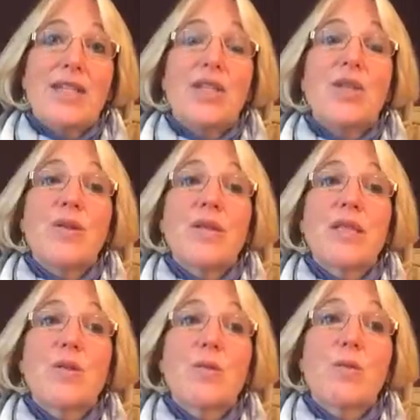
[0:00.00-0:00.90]
to do
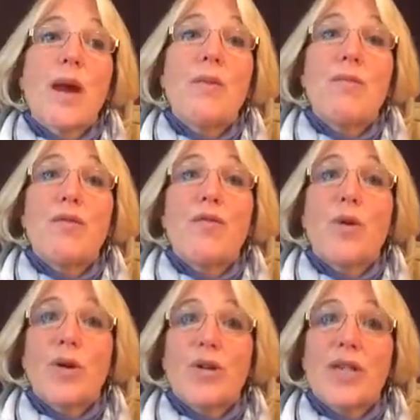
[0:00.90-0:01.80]
this right
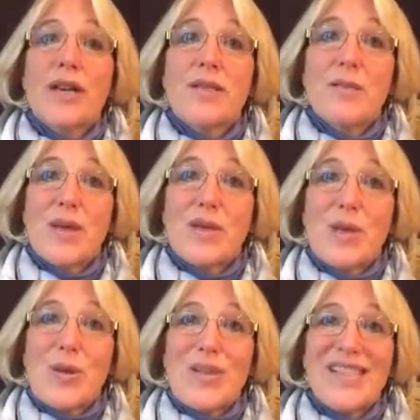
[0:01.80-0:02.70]
before your child's about to
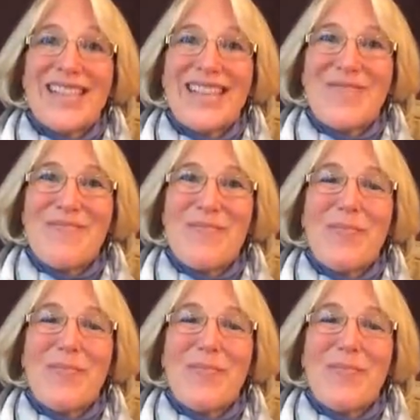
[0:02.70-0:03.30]
go to sleep.